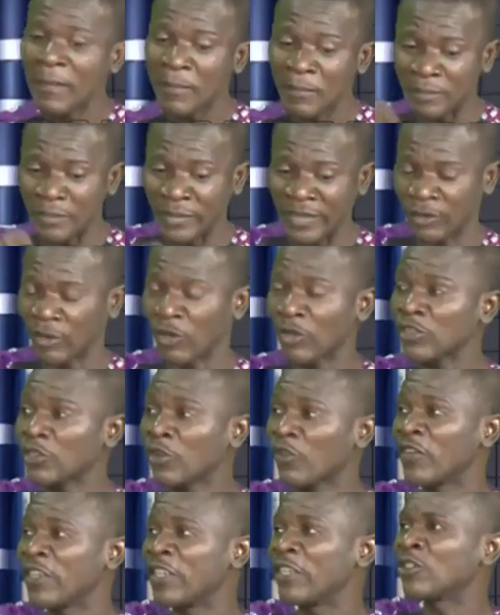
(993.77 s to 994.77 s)
Because of
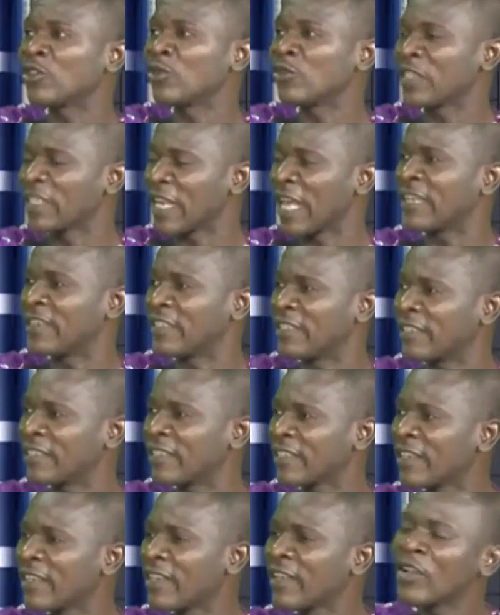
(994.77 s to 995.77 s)
issues like this.
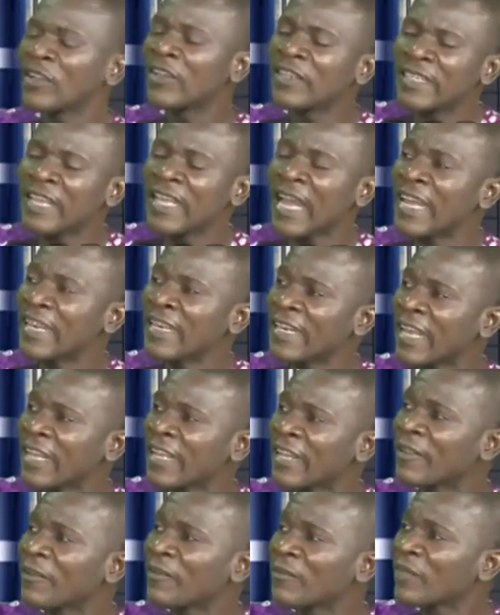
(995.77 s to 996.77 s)
Mm. It, it
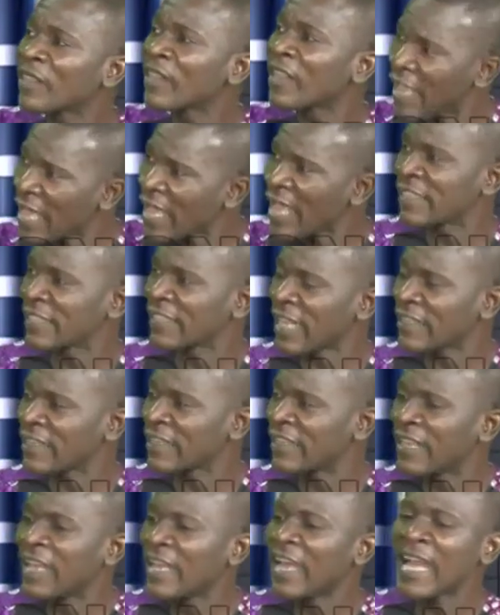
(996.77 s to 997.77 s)
generated INEC, from the primaries. Exactly.
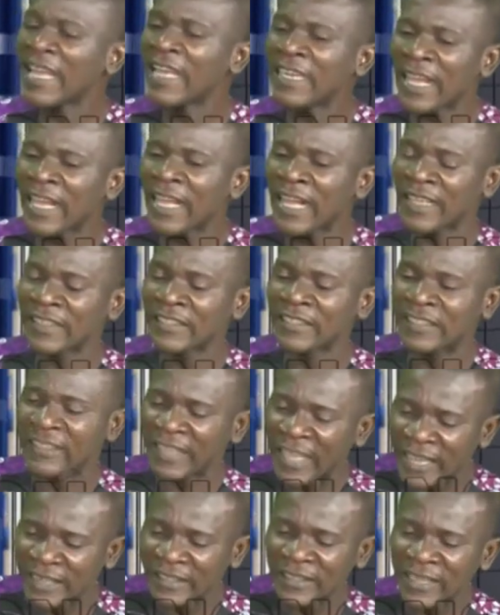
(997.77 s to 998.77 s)
INEC has
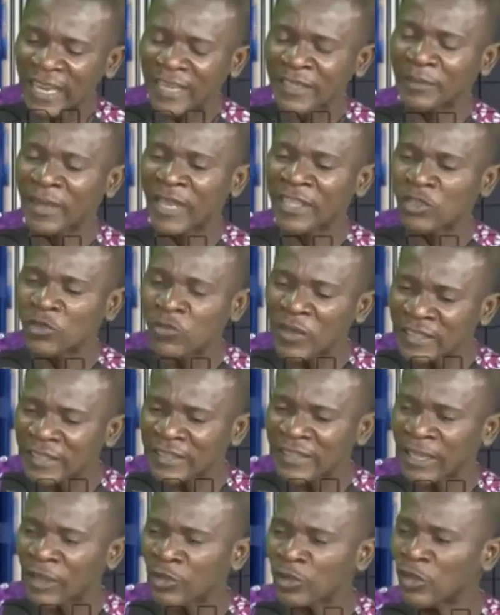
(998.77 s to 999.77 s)
said that by
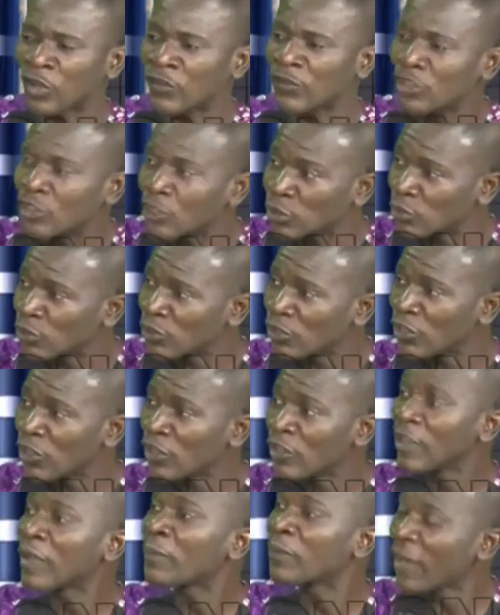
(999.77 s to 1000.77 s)
22nd of June,
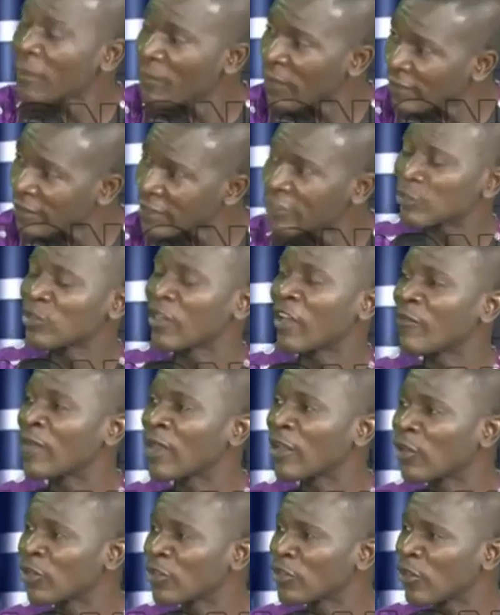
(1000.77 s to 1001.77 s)
primaries should have been
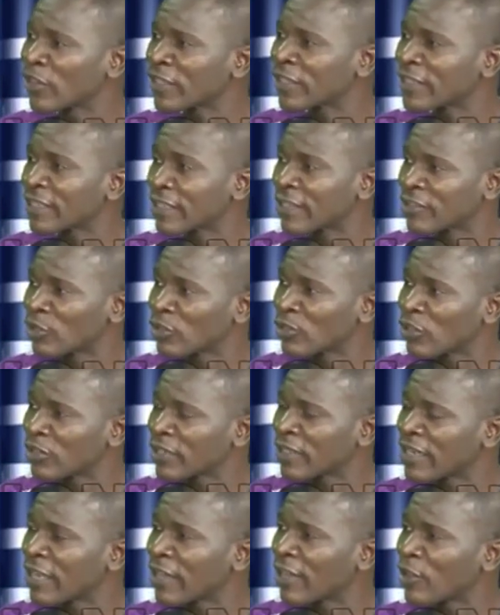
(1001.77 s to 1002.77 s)
conduct
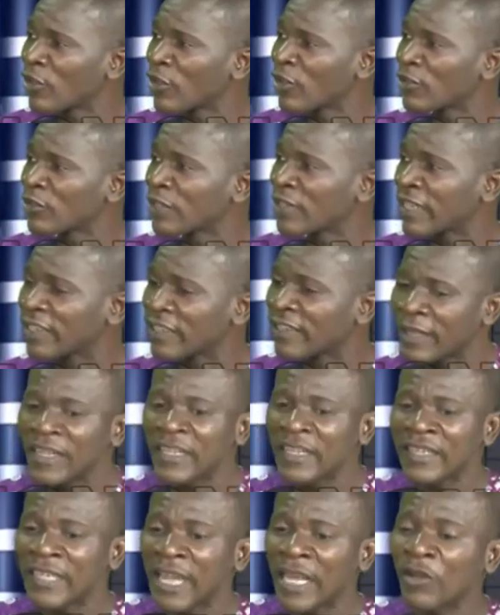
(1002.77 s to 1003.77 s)
conducted and concluded. Mm -hmm.
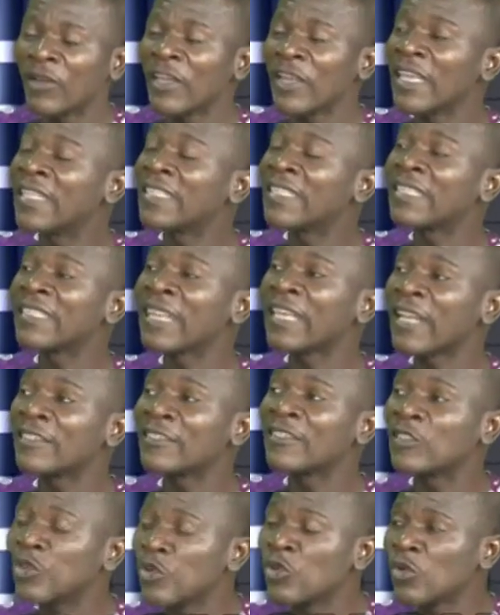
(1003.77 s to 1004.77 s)
Now, it is
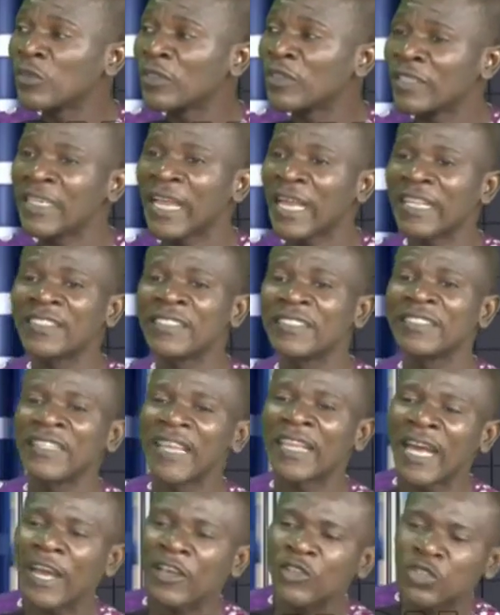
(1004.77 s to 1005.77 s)
assumed that the
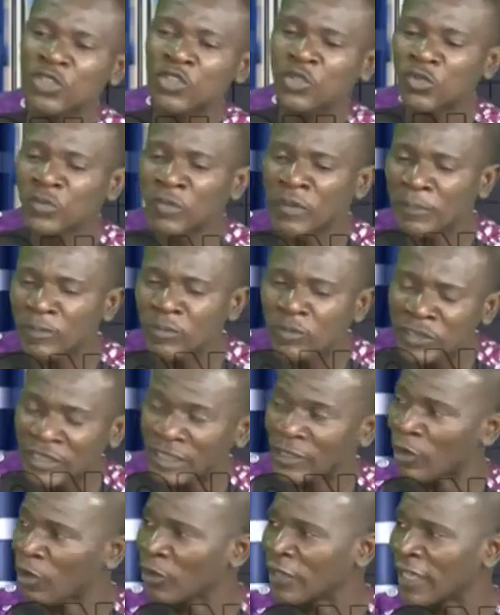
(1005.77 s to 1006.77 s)
house should be put in
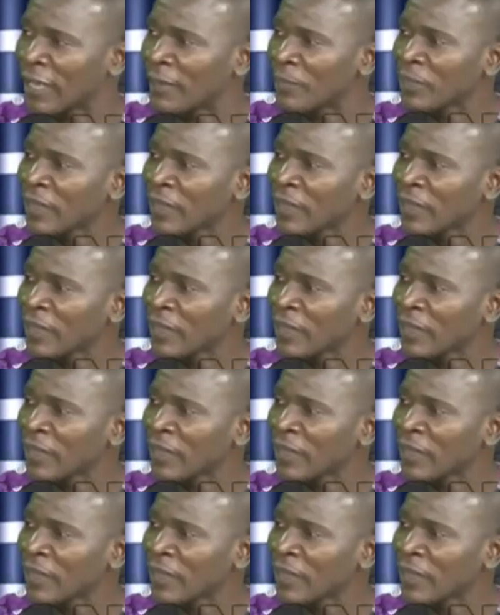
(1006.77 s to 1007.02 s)
order.